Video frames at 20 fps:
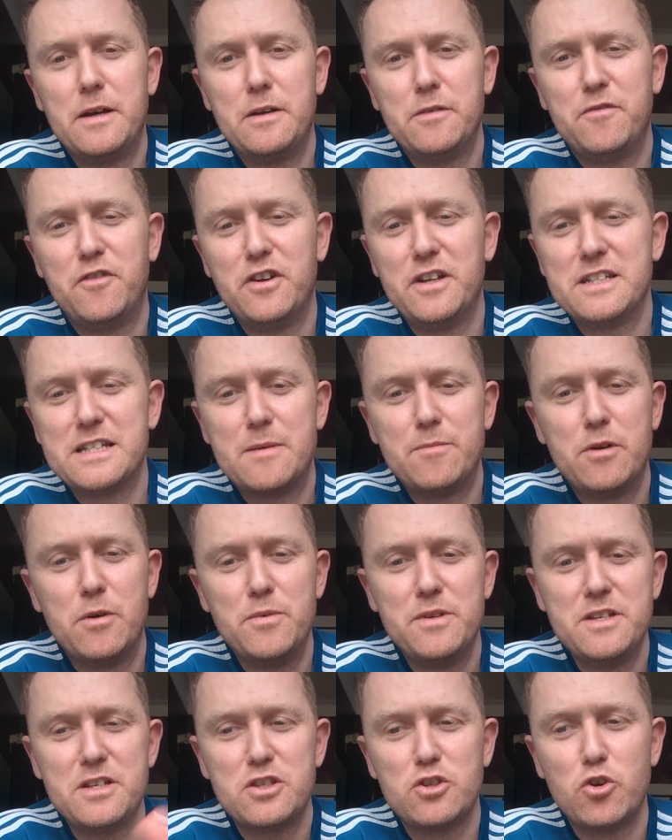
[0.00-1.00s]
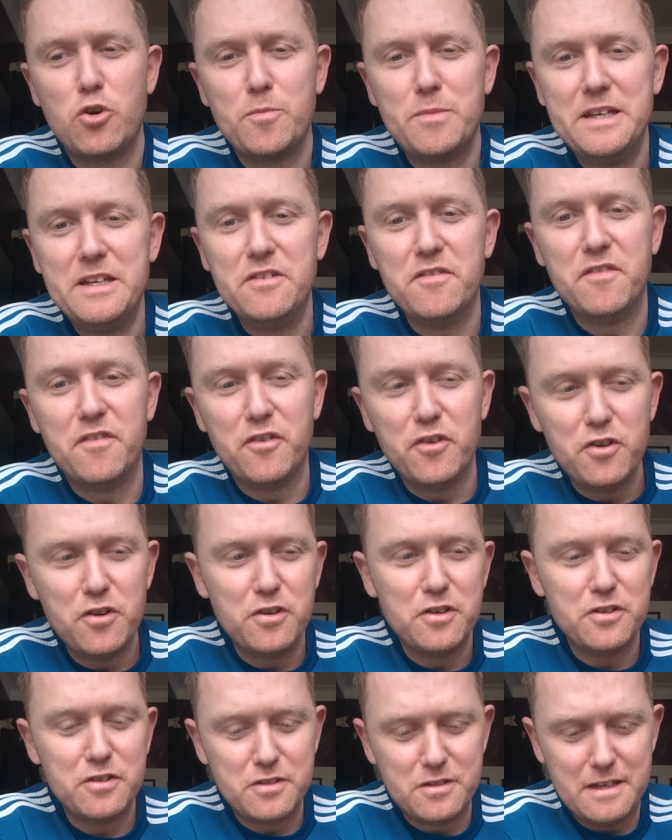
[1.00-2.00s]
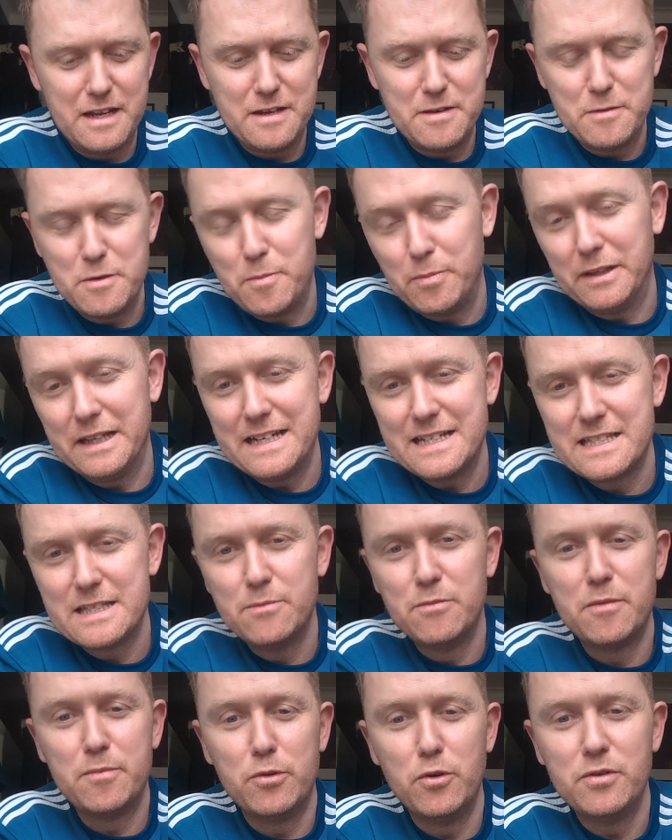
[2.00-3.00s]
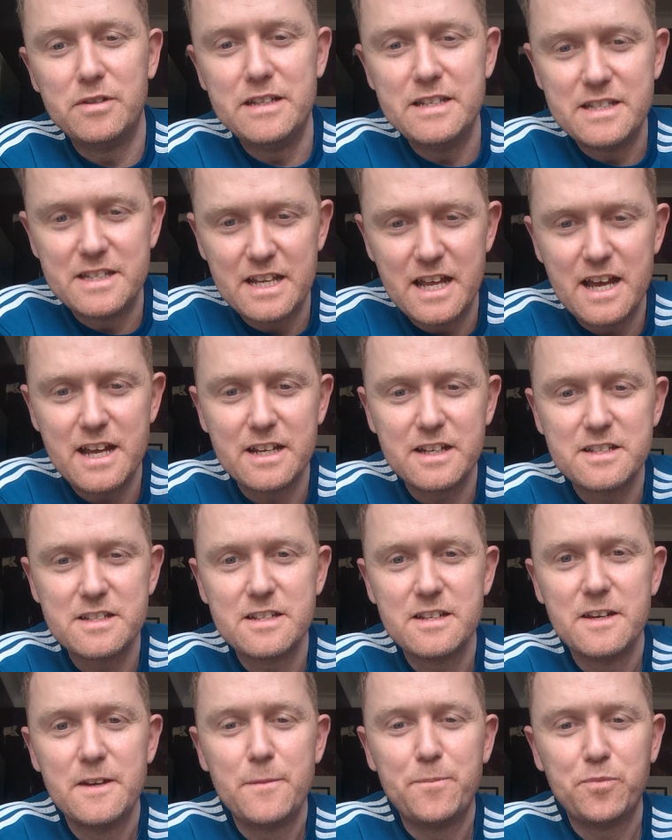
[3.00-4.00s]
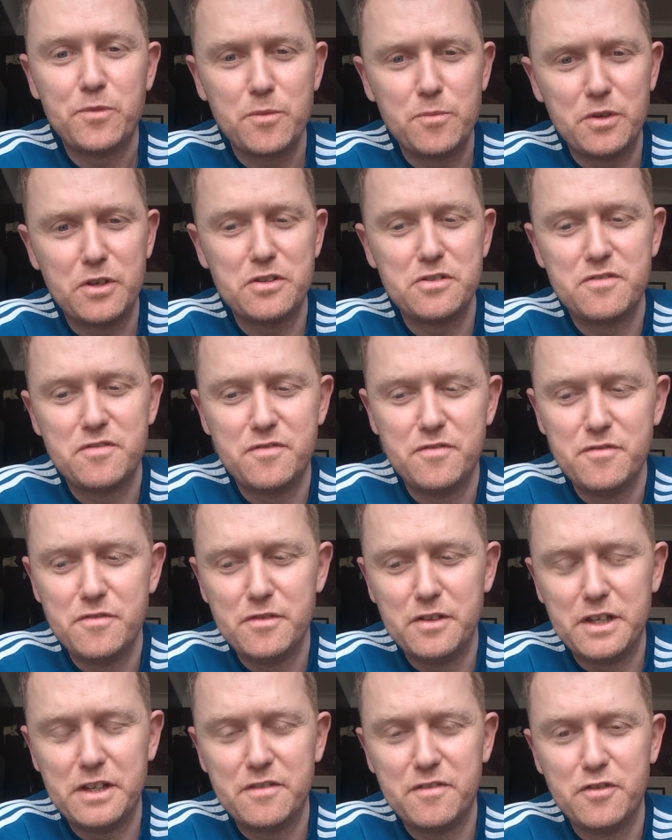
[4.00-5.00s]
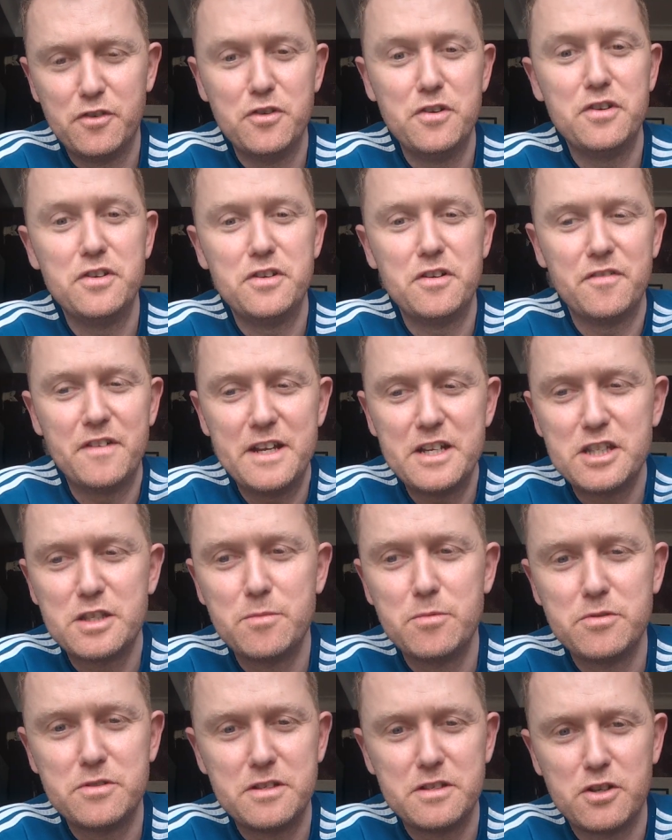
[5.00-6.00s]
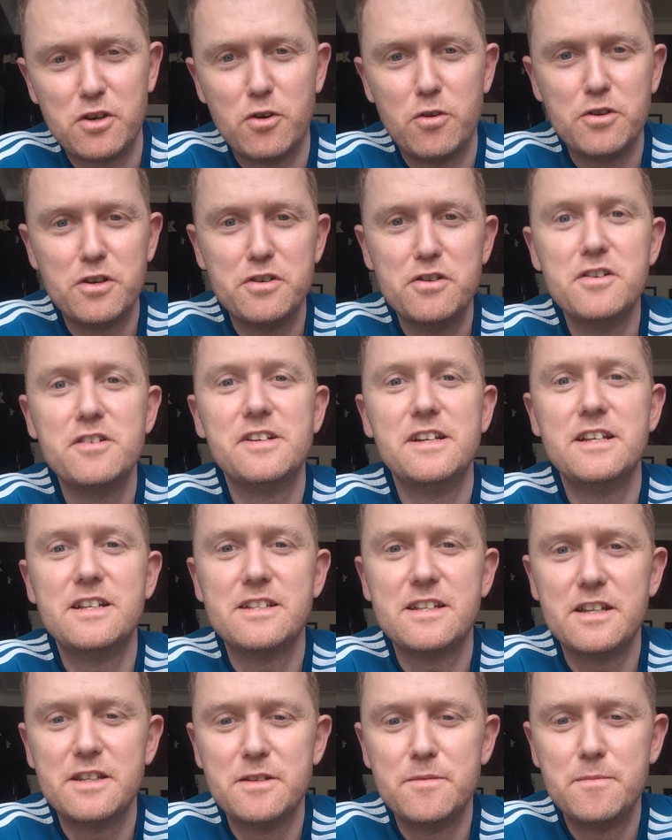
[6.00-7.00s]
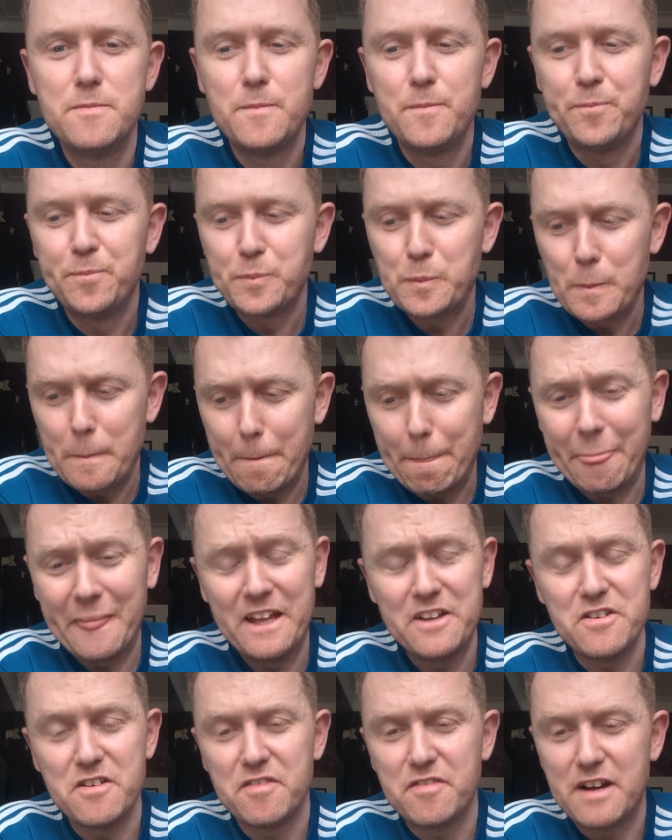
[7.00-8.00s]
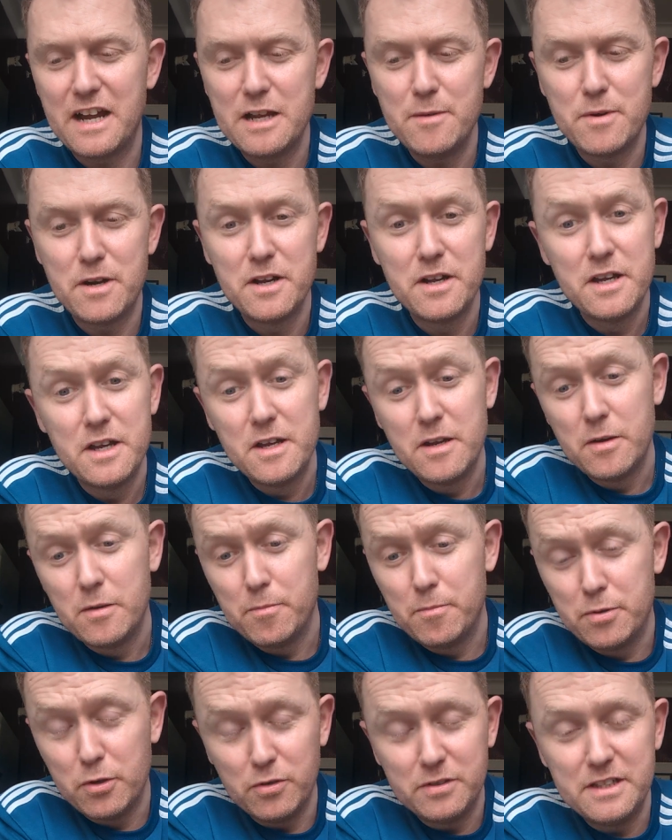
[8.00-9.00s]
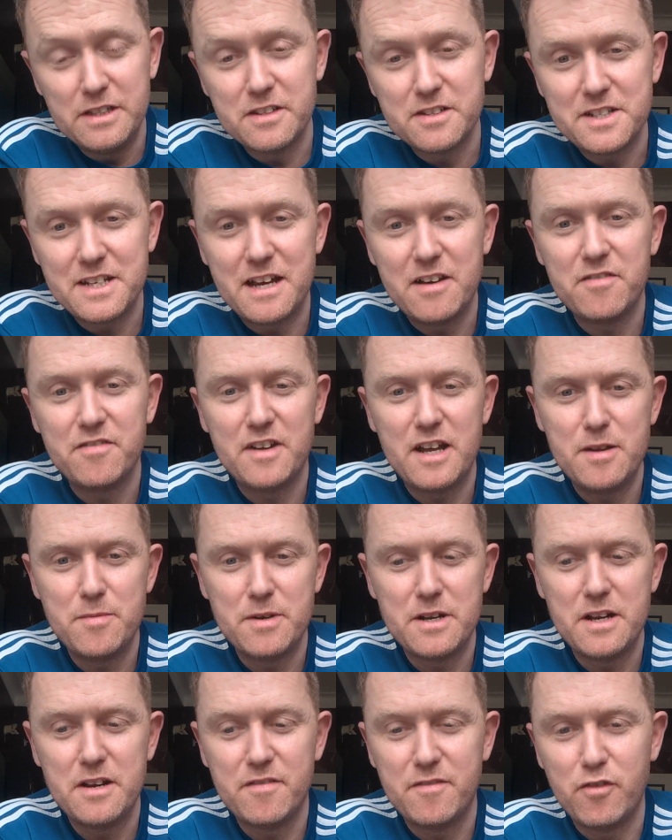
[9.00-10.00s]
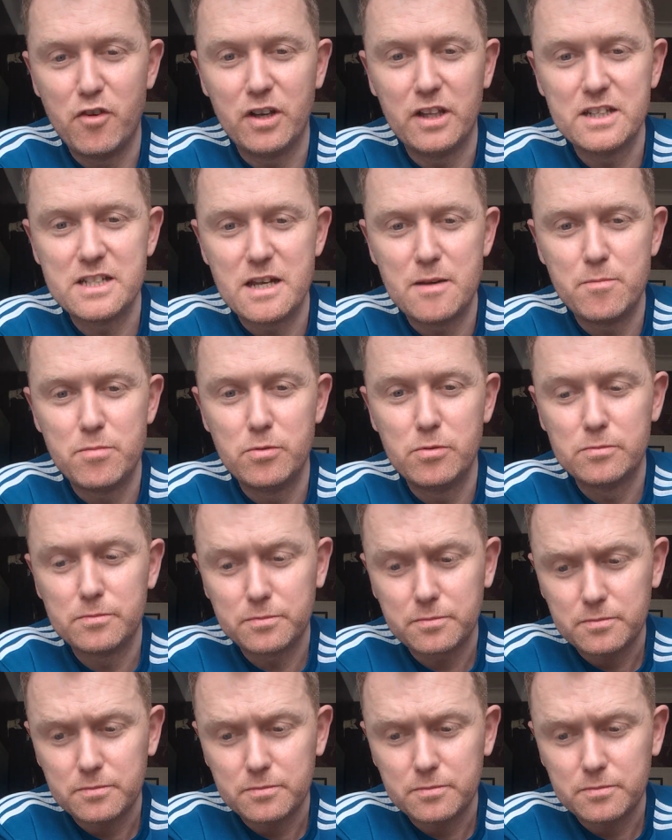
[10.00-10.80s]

For example, I wouldn't stop eating fruit and replace them with protein snacks, because like fruit and your vegetables has got all your nutrients in them and your fibre. Protein doesn't have fibre in it, for example,